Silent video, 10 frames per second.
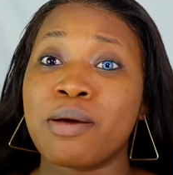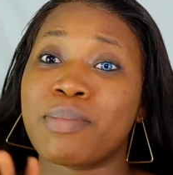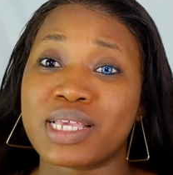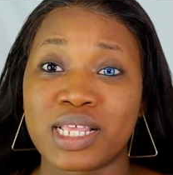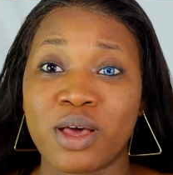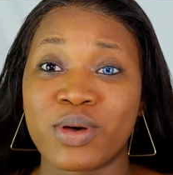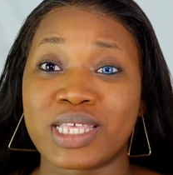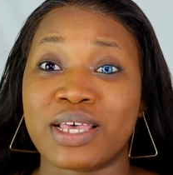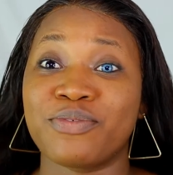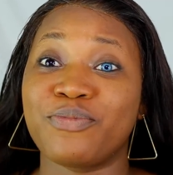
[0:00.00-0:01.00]
Micellar water
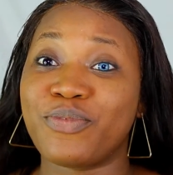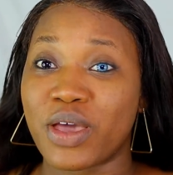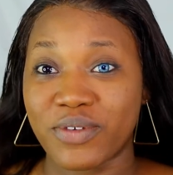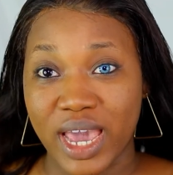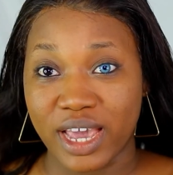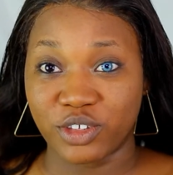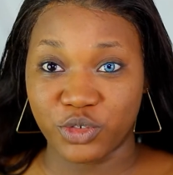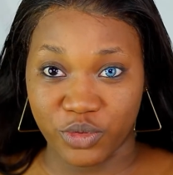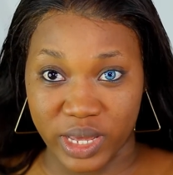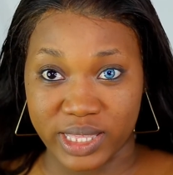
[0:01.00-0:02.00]
is very
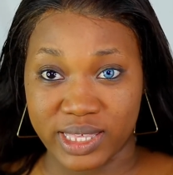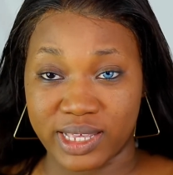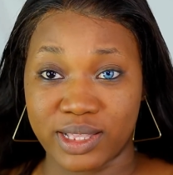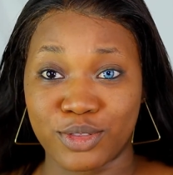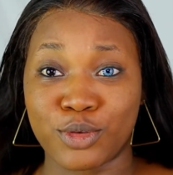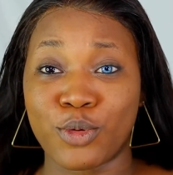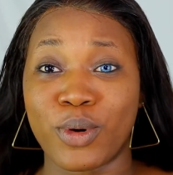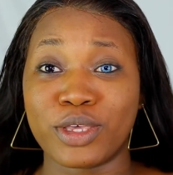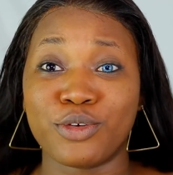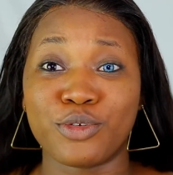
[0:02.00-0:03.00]
hydrating, so when
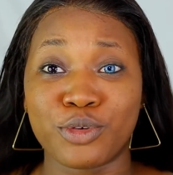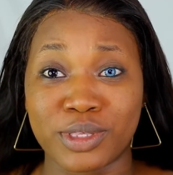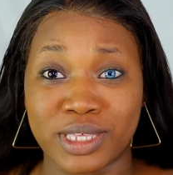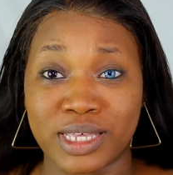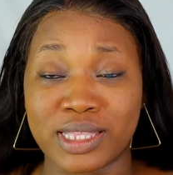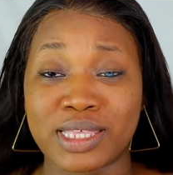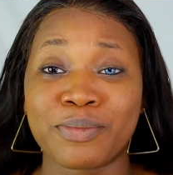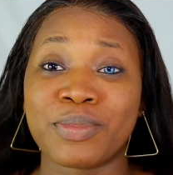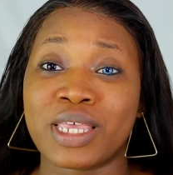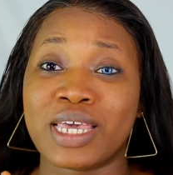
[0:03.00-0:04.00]
you use it
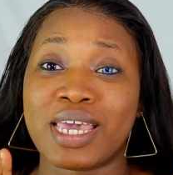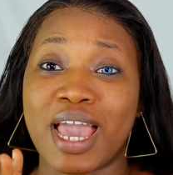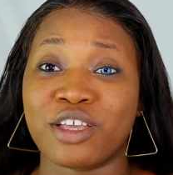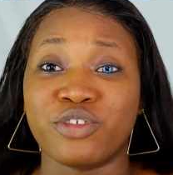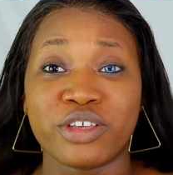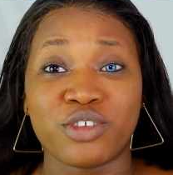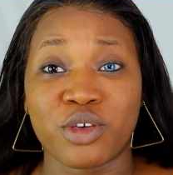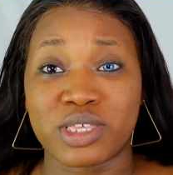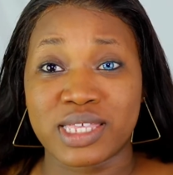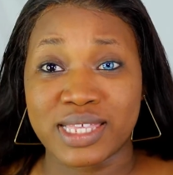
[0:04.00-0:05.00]
hydrates your
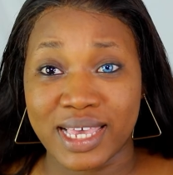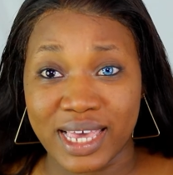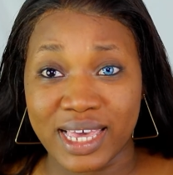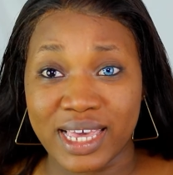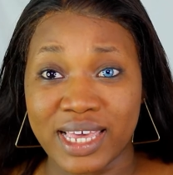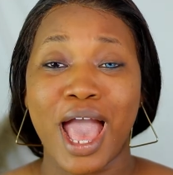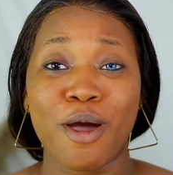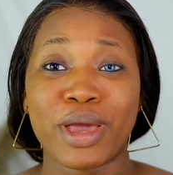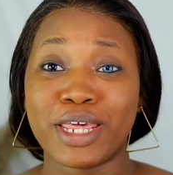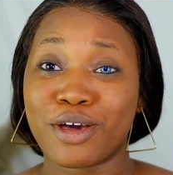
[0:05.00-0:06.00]
skin. And
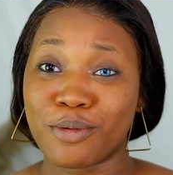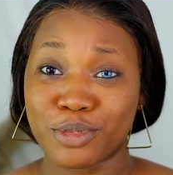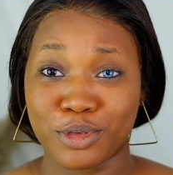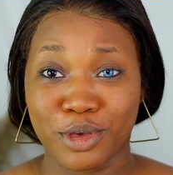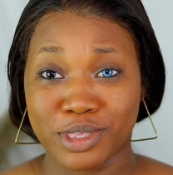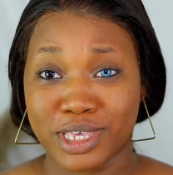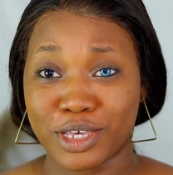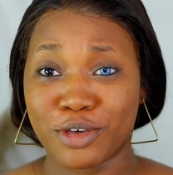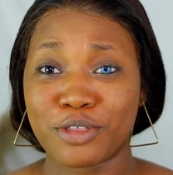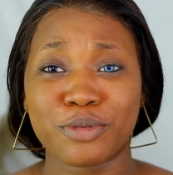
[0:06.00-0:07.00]
when it comes to your skin,
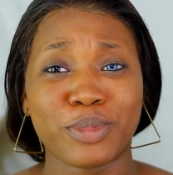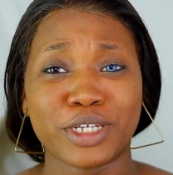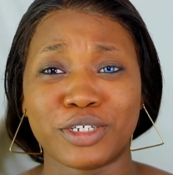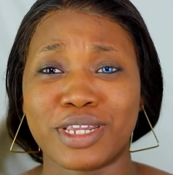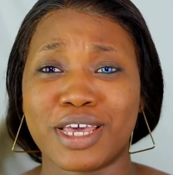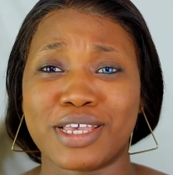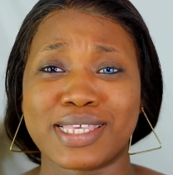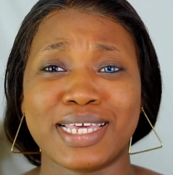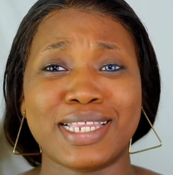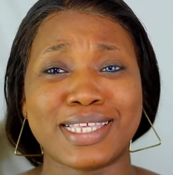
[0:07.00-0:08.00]
you have to make sure that your
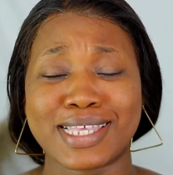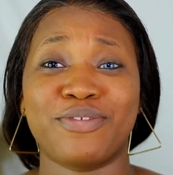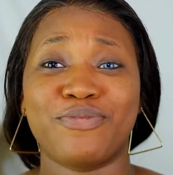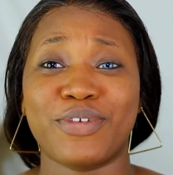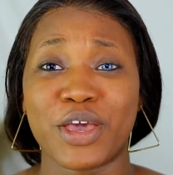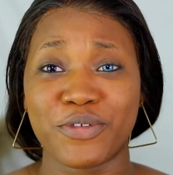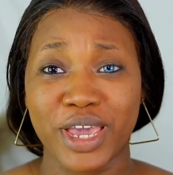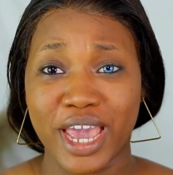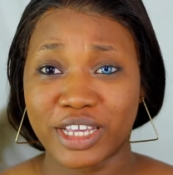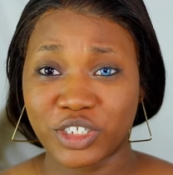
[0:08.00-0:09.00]
skin is very
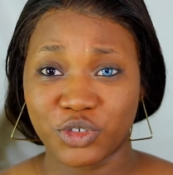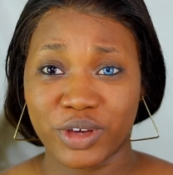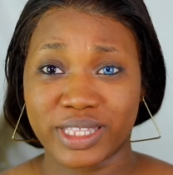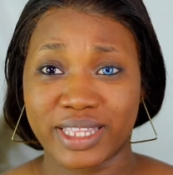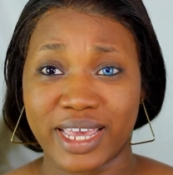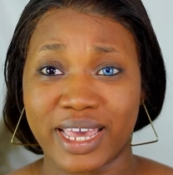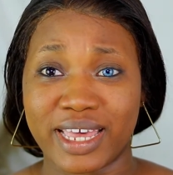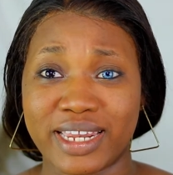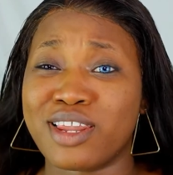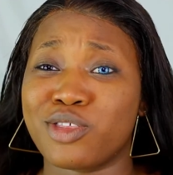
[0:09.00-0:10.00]

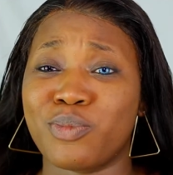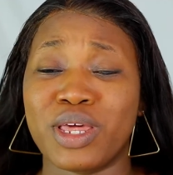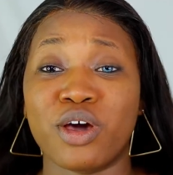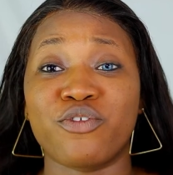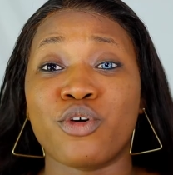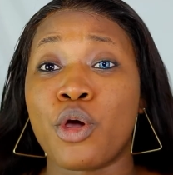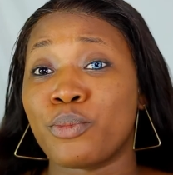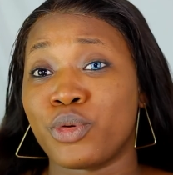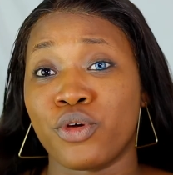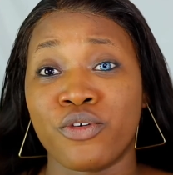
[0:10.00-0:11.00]
hydrated, and it's made of
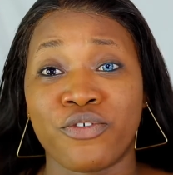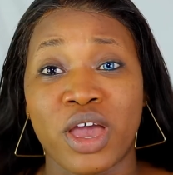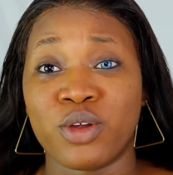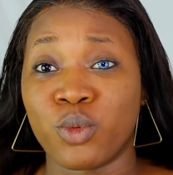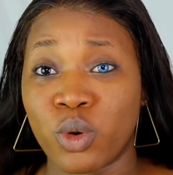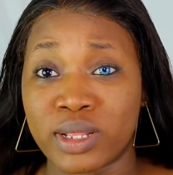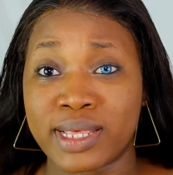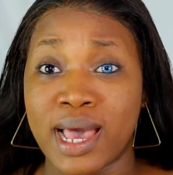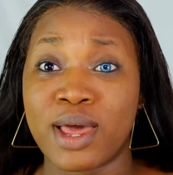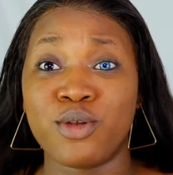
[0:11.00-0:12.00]
purified
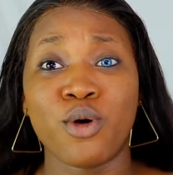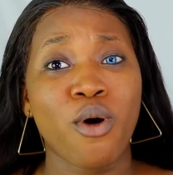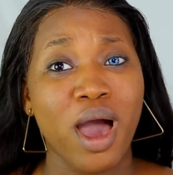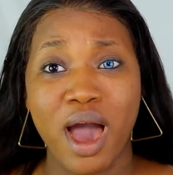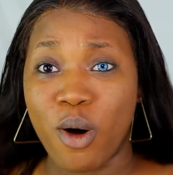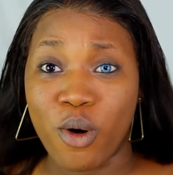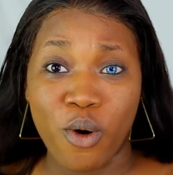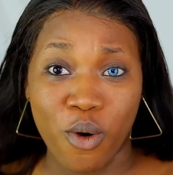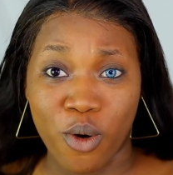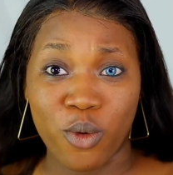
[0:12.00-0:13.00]
water, no
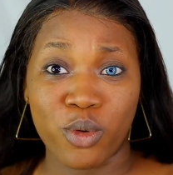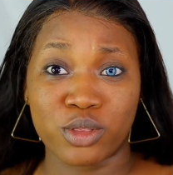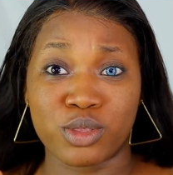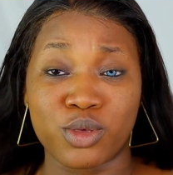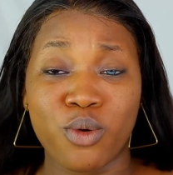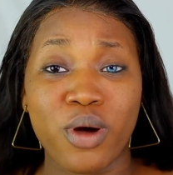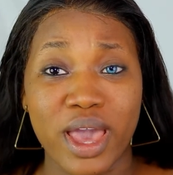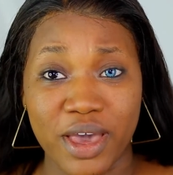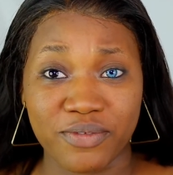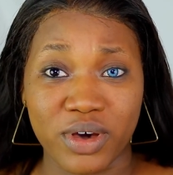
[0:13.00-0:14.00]
alcohol
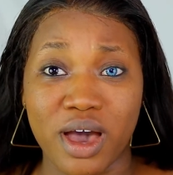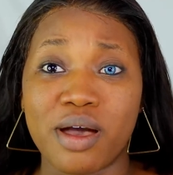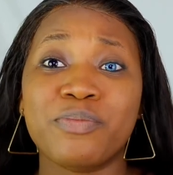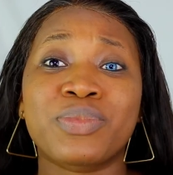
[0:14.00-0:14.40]
whatsoever.